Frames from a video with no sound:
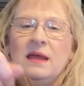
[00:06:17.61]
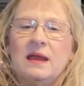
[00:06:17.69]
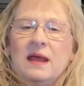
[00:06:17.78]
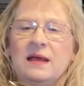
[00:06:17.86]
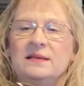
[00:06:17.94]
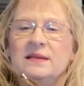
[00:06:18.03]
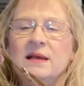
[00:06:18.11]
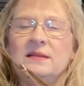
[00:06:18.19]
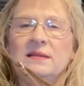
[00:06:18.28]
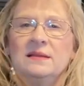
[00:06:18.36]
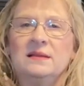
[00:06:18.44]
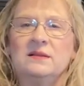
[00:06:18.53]
It has a
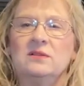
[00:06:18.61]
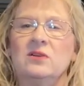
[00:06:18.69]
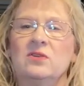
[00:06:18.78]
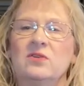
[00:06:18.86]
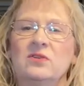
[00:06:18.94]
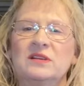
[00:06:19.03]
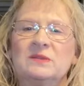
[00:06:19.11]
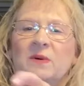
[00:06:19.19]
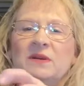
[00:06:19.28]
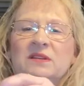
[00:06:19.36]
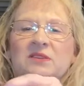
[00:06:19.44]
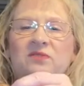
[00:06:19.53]
little
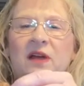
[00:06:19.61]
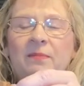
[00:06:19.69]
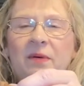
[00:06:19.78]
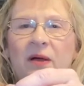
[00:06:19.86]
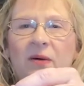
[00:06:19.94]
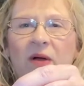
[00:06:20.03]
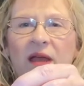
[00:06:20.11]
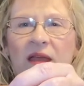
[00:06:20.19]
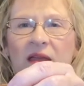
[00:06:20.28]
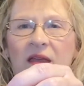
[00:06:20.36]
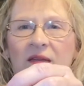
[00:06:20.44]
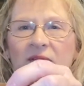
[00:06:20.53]
crossbody strap,
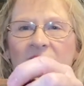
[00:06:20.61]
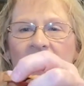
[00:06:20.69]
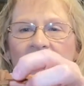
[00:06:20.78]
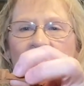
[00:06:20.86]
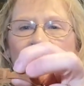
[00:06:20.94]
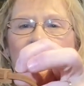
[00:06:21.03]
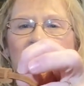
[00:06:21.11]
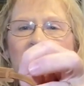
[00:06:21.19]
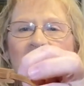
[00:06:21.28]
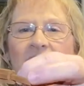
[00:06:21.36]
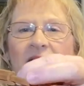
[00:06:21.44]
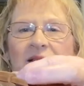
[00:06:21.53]
even
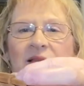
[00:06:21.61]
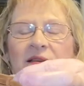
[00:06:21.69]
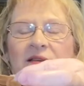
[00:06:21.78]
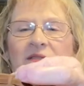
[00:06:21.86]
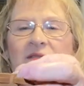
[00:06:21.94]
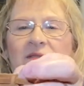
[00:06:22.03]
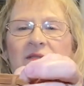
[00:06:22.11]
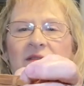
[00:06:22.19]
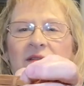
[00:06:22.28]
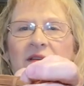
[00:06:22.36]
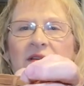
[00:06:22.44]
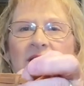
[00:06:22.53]
has a little